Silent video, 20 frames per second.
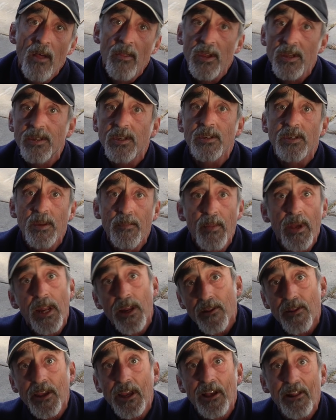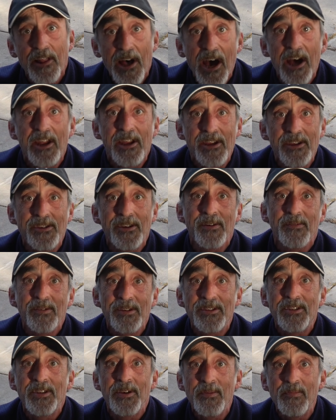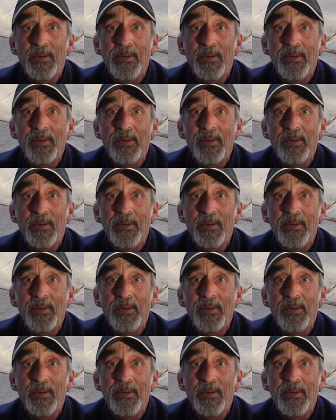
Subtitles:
this is admittedly a lot easier with two